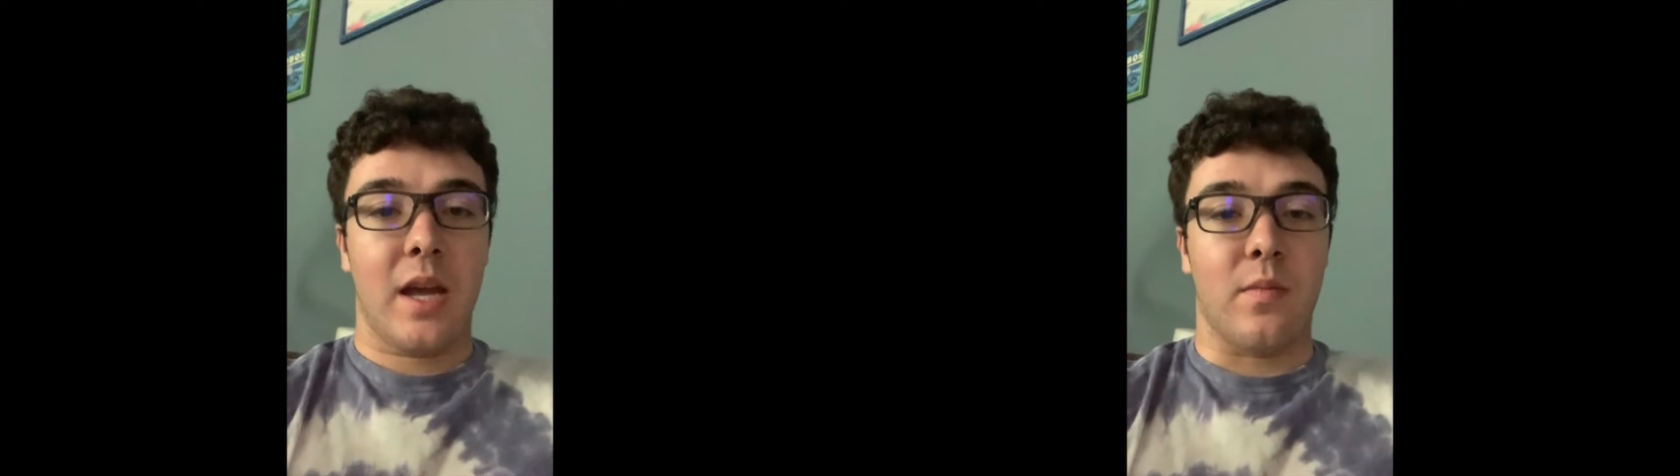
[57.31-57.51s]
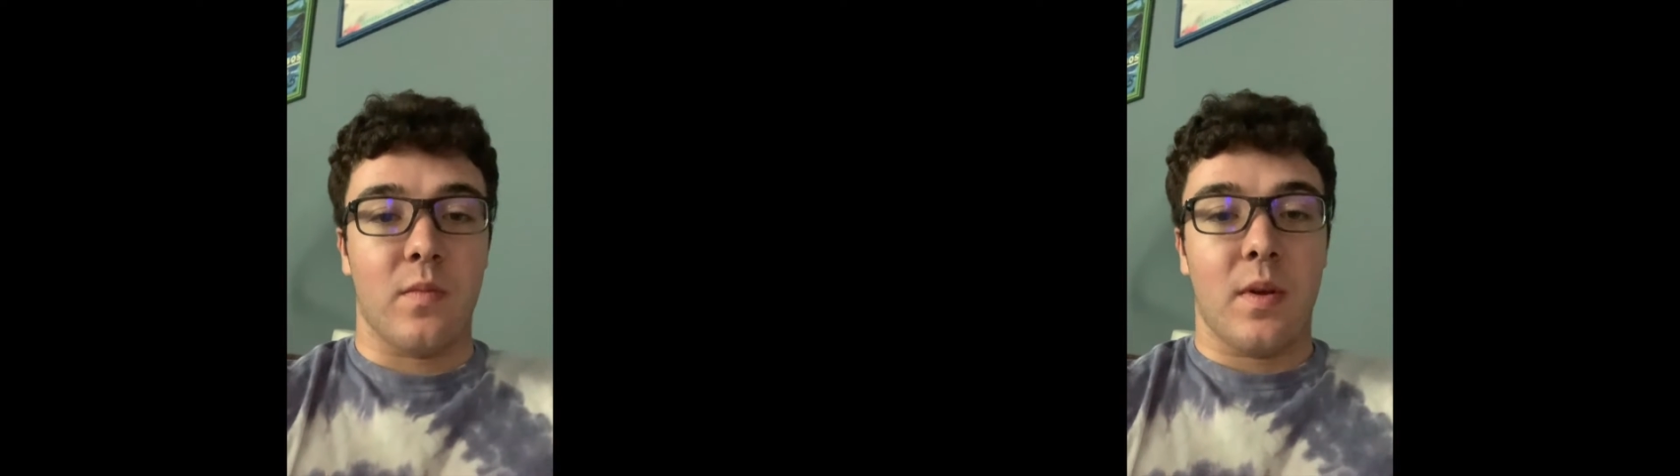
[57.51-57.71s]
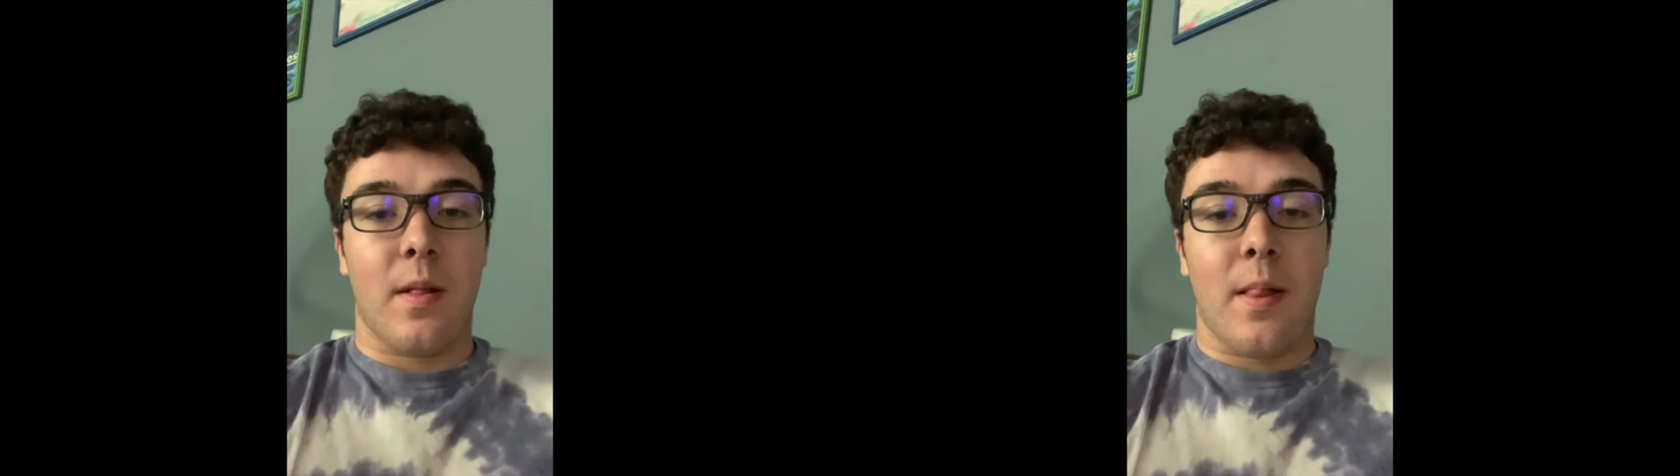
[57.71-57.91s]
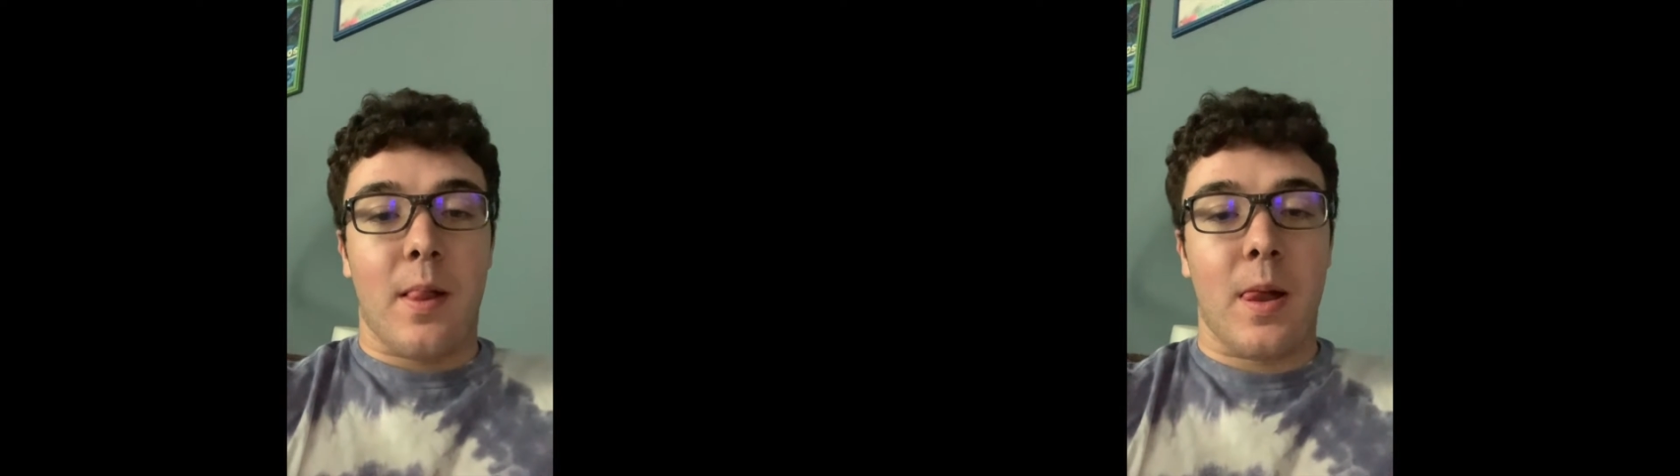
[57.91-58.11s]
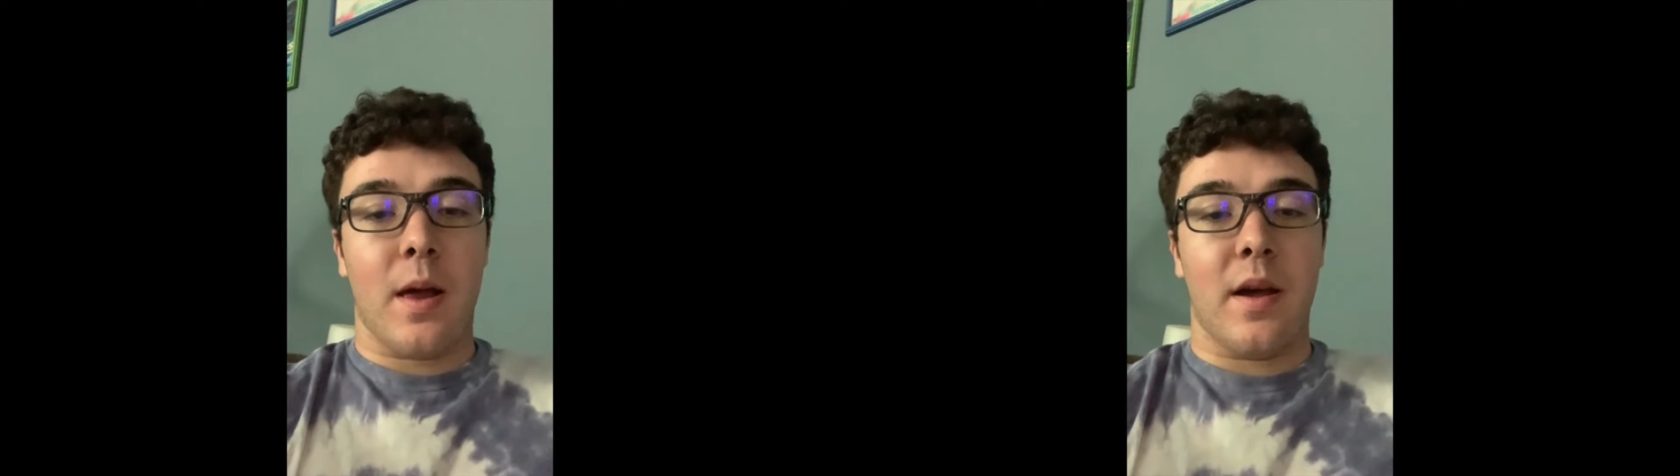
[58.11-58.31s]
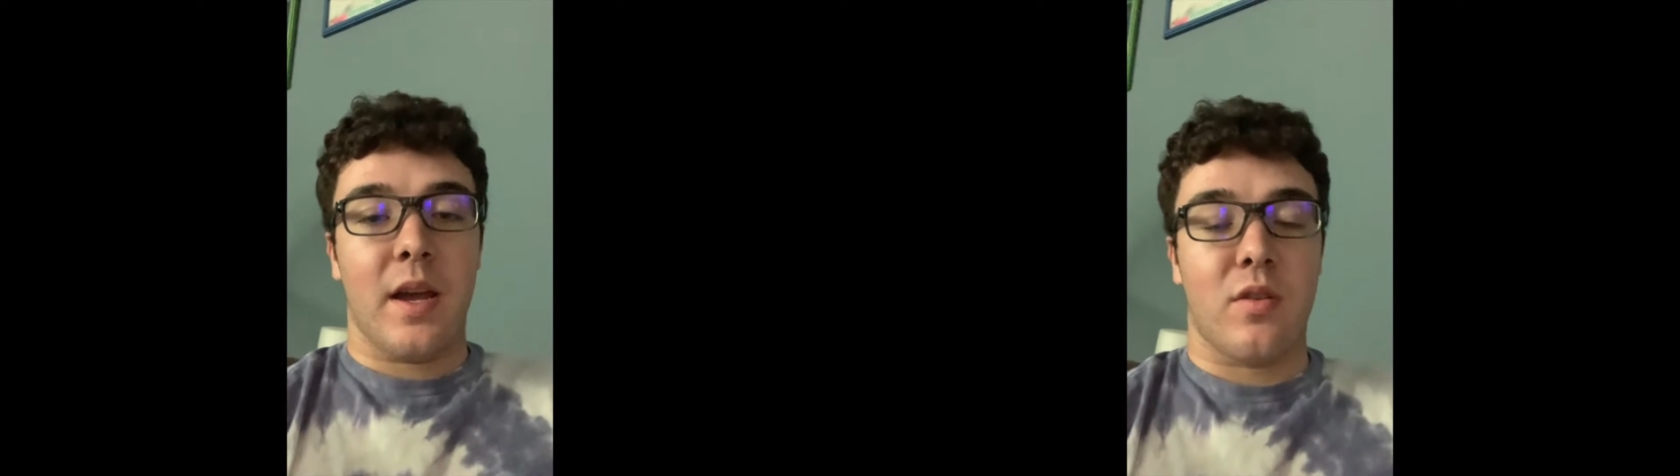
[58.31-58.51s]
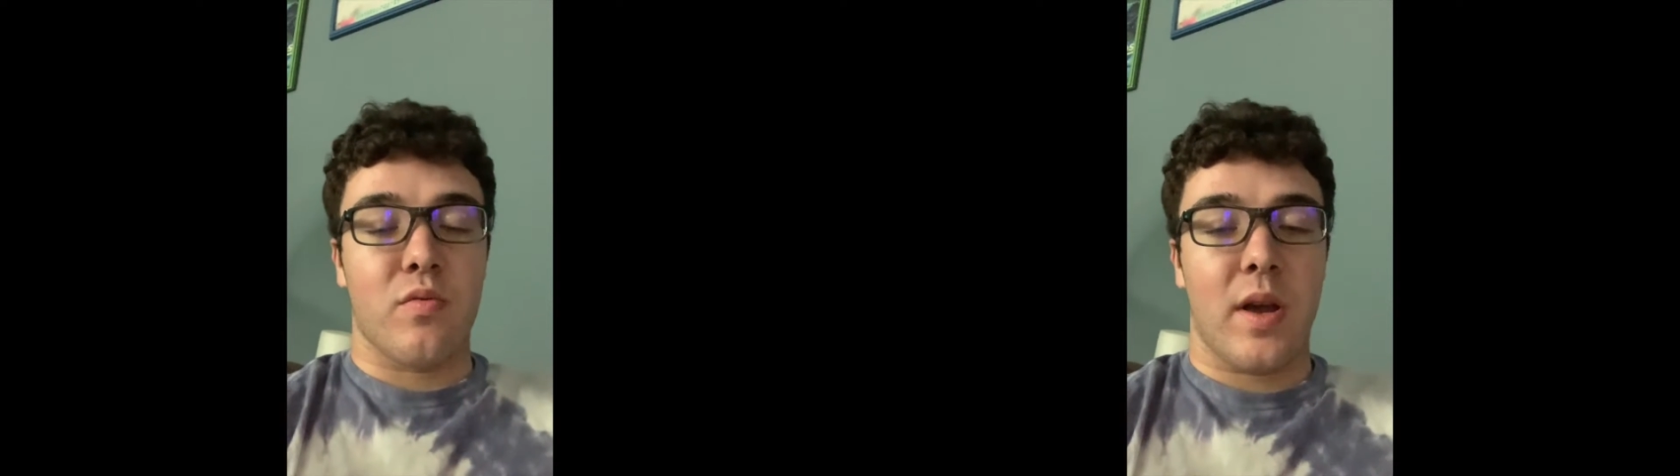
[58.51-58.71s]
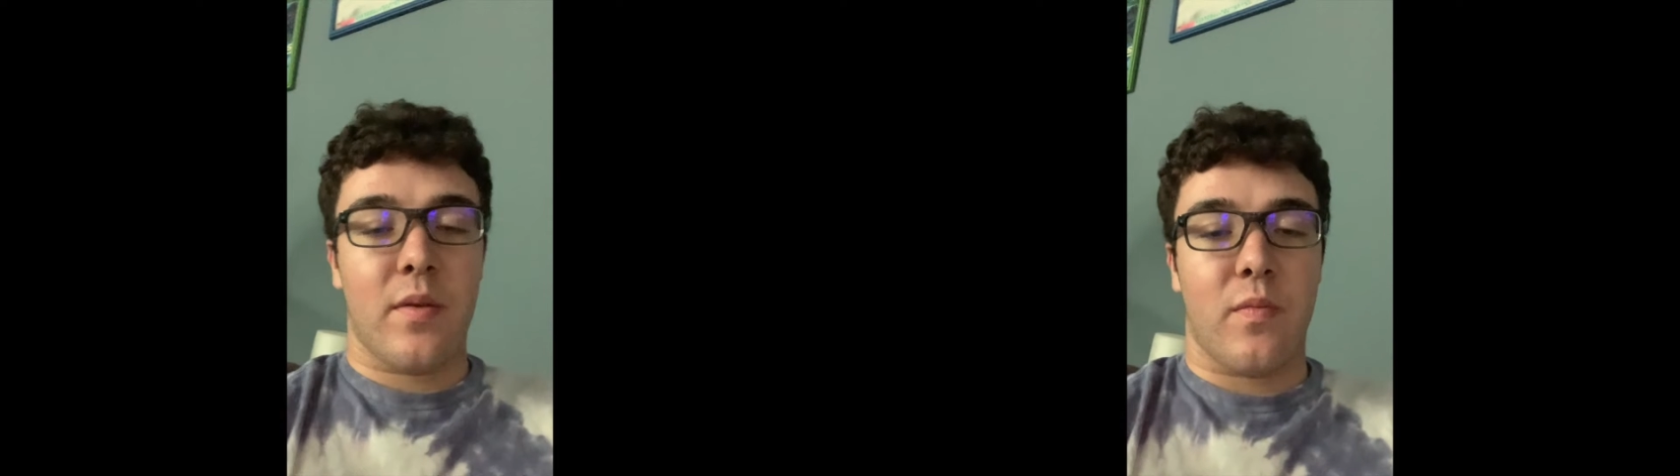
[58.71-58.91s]
A
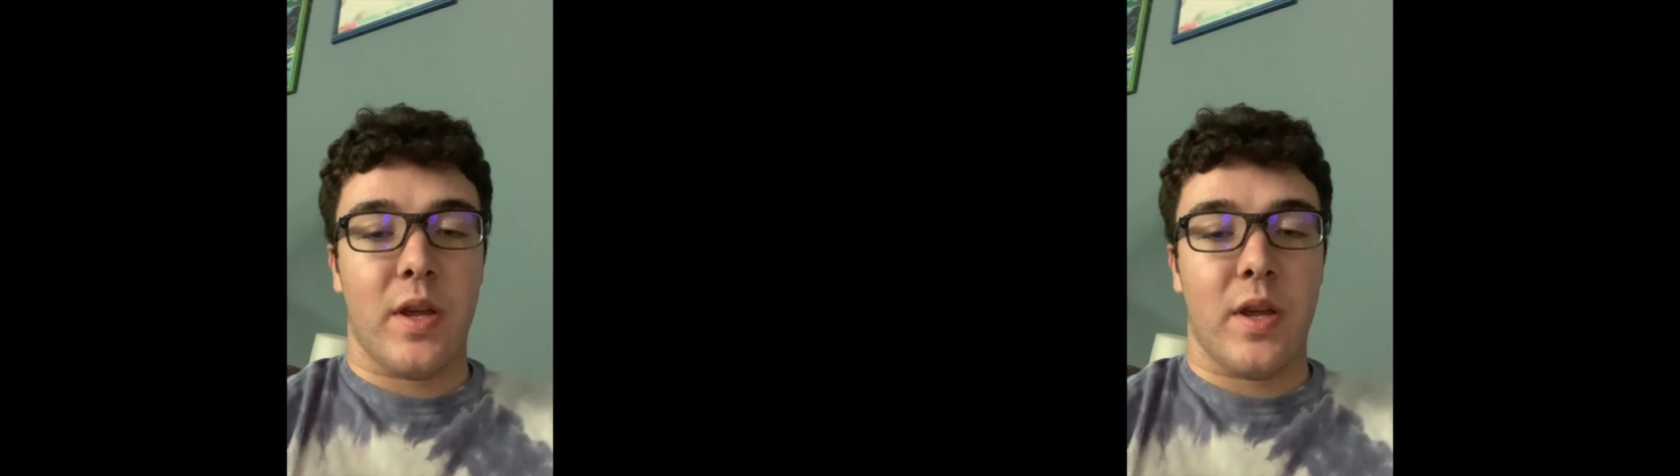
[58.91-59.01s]
great